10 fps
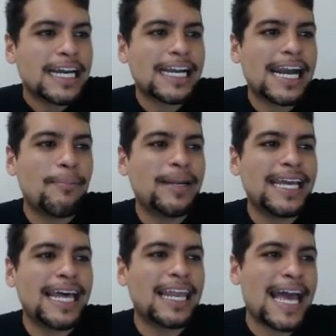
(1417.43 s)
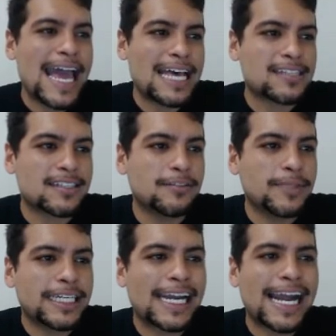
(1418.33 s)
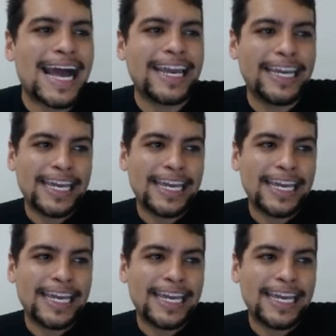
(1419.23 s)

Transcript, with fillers: Gabriela asked me, Kai,